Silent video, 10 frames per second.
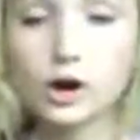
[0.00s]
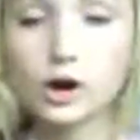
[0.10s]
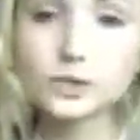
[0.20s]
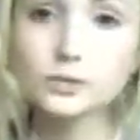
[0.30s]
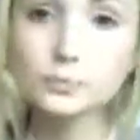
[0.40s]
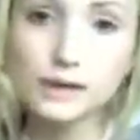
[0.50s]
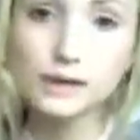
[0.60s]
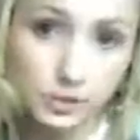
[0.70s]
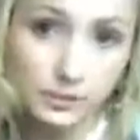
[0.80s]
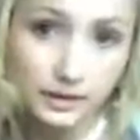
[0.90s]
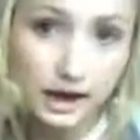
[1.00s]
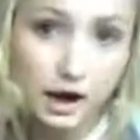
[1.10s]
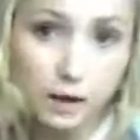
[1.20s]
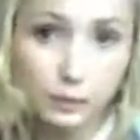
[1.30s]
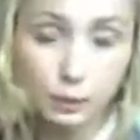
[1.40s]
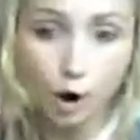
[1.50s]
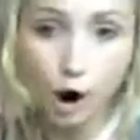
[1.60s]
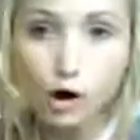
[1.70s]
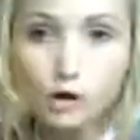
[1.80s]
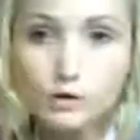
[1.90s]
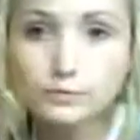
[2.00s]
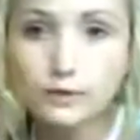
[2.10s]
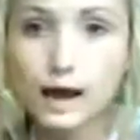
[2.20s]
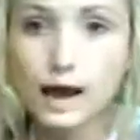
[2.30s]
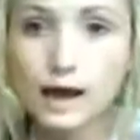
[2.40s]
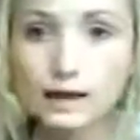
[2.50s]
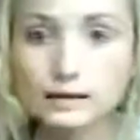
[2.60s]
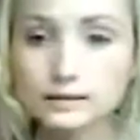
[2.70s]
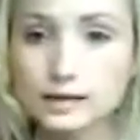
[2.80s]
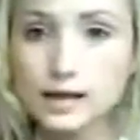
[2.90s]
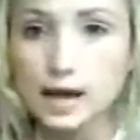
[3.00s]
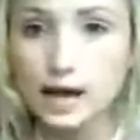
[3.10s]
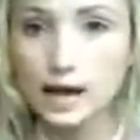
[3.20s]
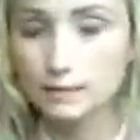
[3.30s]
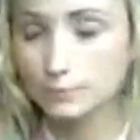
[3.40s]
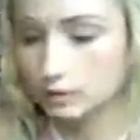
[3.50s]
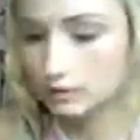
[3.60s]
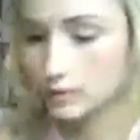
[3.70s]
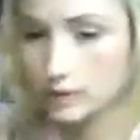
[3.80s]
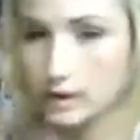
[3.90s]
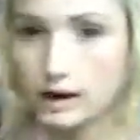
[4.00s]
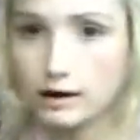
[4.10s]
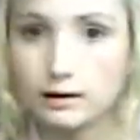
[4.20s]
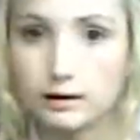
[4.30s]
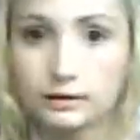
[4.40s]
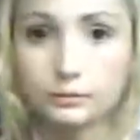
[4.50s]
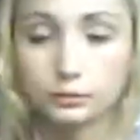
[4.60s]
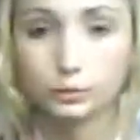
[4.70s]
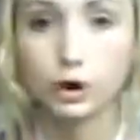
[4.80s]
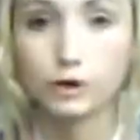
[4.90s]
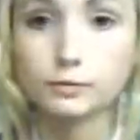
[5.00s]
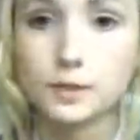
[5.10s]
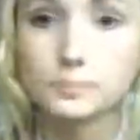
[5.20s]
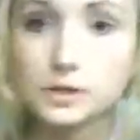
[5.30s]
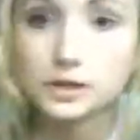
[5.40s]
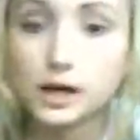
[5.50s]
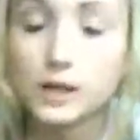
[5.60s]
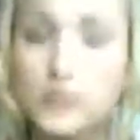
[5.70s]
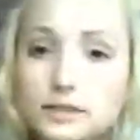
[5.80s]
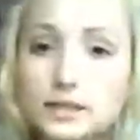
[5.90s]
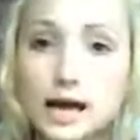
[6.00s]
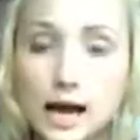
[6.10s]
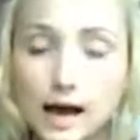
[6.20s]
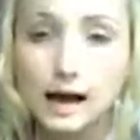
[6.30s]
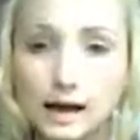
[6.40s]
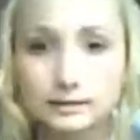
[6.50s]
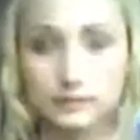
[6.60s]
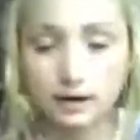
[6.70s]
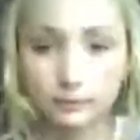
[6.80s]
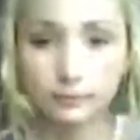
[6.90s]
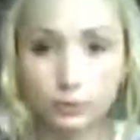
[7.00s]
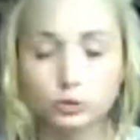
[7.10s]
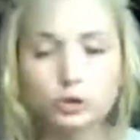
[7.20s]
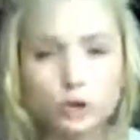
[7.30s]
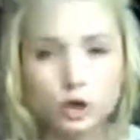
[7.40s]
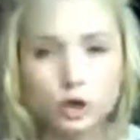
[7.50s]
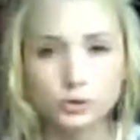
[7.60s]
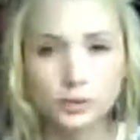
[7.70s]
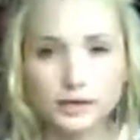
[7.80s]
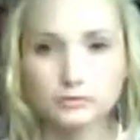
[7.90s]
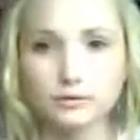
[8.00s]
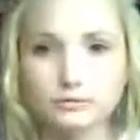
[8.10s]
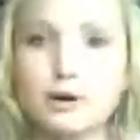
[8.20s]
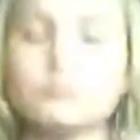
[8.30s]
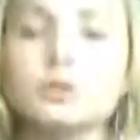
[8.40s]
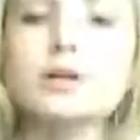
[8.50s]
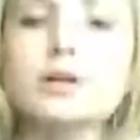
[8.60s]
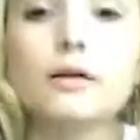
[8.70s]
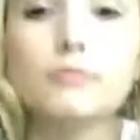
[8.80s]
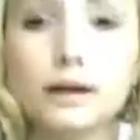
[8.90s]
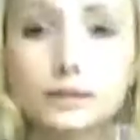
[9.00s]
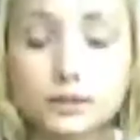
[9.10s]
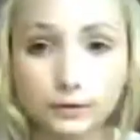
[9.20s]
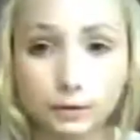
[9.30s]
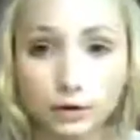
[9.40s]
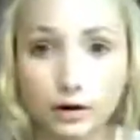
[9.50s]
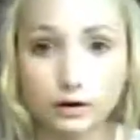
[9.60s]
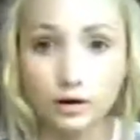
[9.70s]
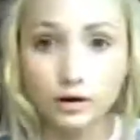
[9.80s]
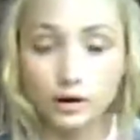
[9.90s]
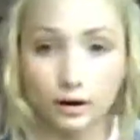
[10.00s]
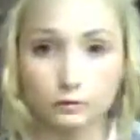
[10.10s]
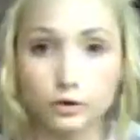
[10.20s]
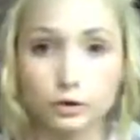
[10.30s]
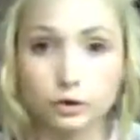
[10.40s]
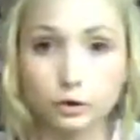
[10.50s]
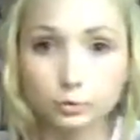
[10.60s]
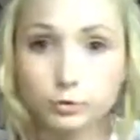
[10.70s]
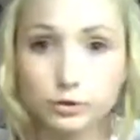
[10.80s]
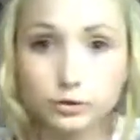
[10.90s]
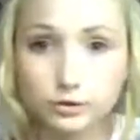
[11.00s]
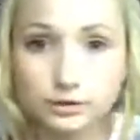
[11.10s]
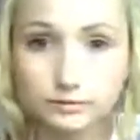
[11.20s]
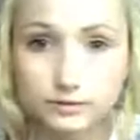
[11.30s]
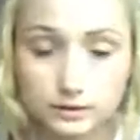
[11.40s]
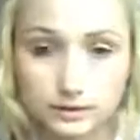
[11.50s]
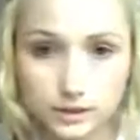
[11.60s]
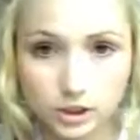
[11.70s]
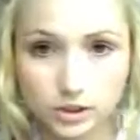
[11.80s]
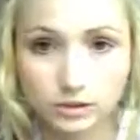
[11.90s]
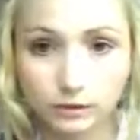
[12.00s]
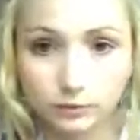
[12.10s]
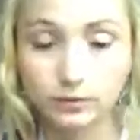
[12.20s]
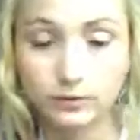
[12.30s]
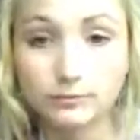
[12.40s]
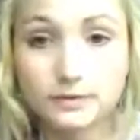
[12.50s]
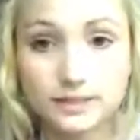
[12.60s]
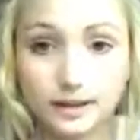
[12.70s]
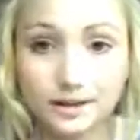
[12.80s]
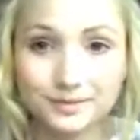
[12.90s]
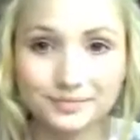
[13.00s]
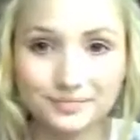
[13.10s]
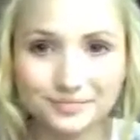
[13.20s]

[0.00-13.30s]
often when I'm doing it, I will cough, and I will cough up my mucus, and I feel so much better after I've done it. I really do feel like I've done a good productive session of physio.